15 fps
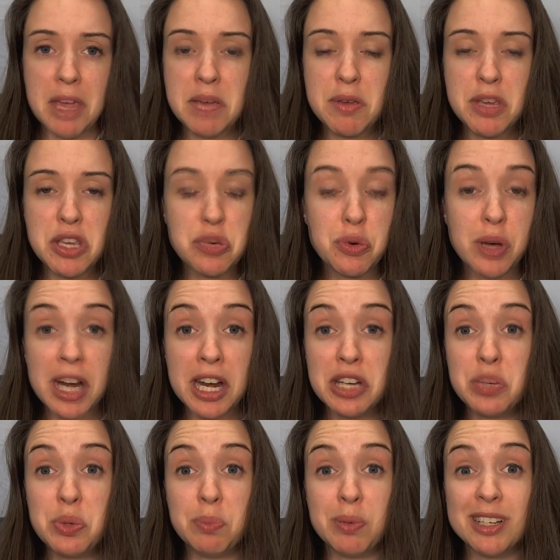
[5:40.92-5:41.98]
Maybe you
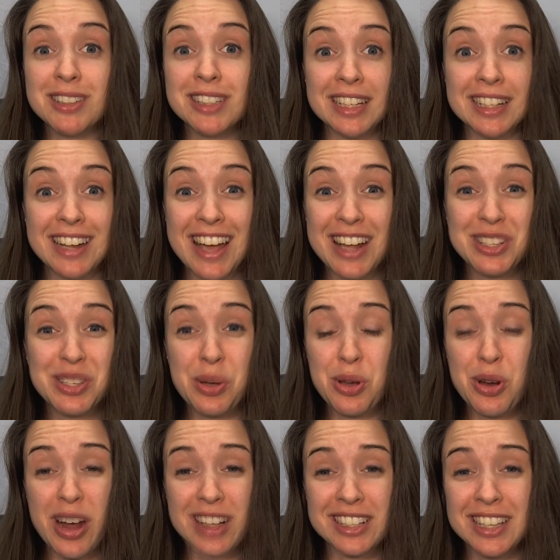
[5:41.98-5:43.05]
got a new building, and
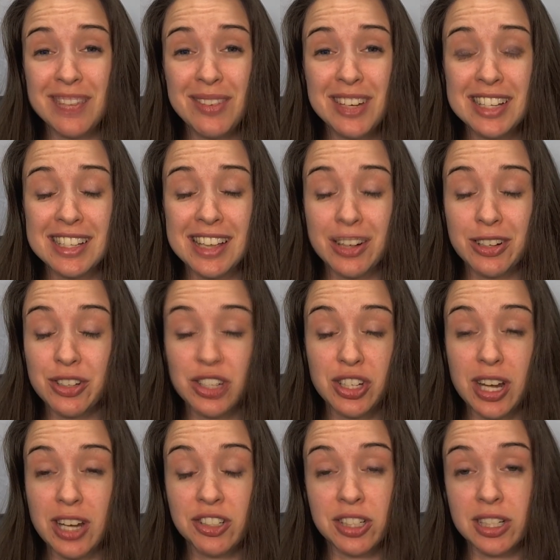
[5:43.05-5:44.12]
so your activity
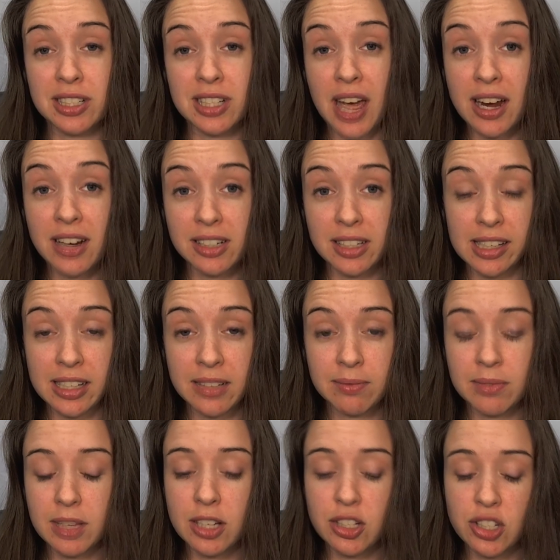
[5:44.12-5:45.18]
centers changed
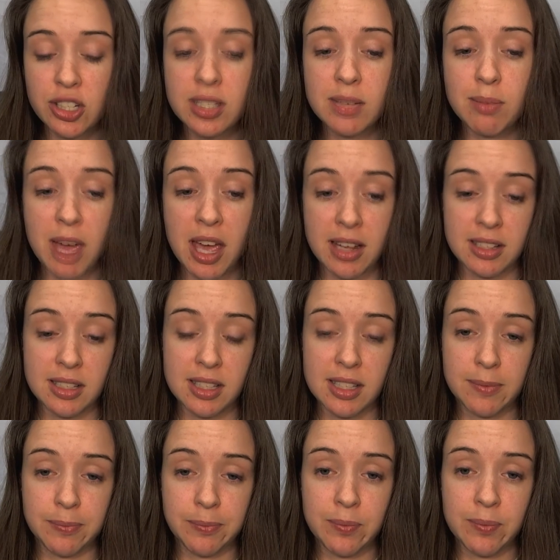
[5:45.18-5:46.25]
entirely. It just
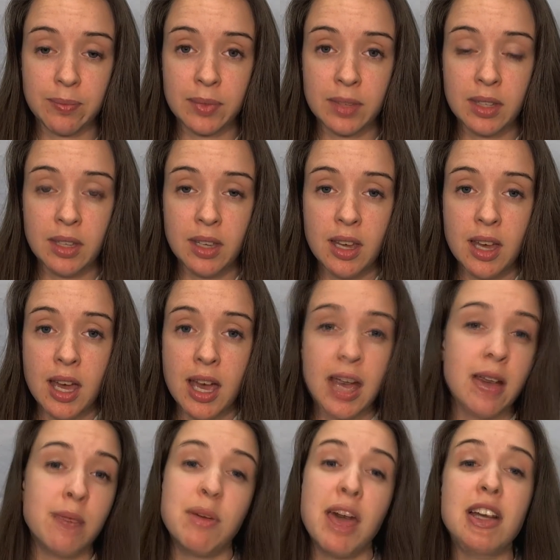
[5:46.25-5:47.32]
depends.
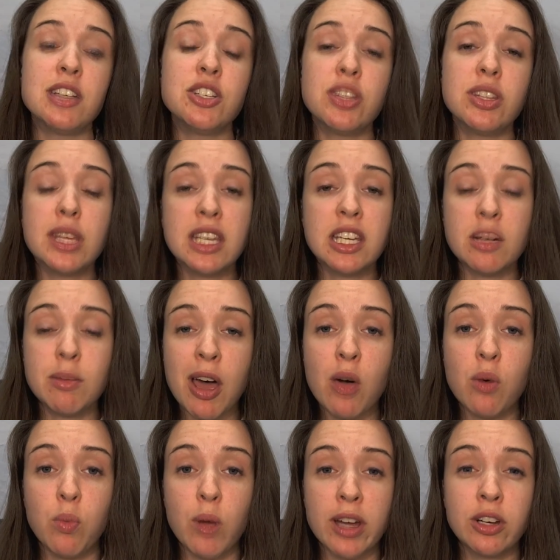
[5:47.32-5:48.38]
As you're thinking
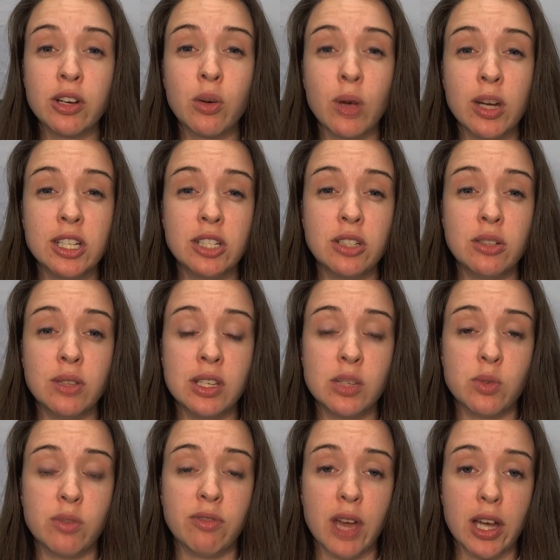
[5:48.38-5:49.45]
about when you're going to do
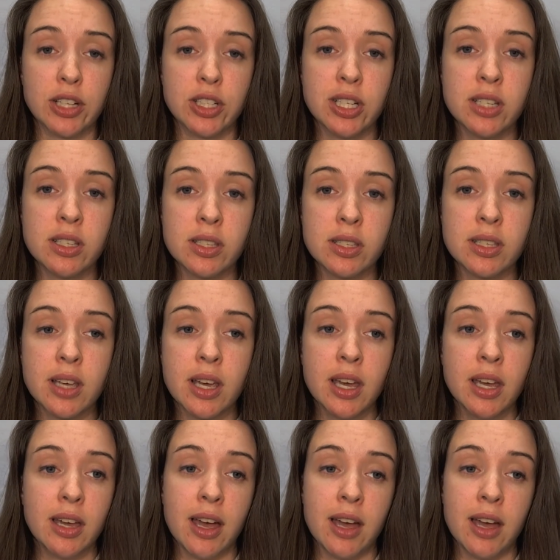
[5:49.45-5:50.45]
these reflections,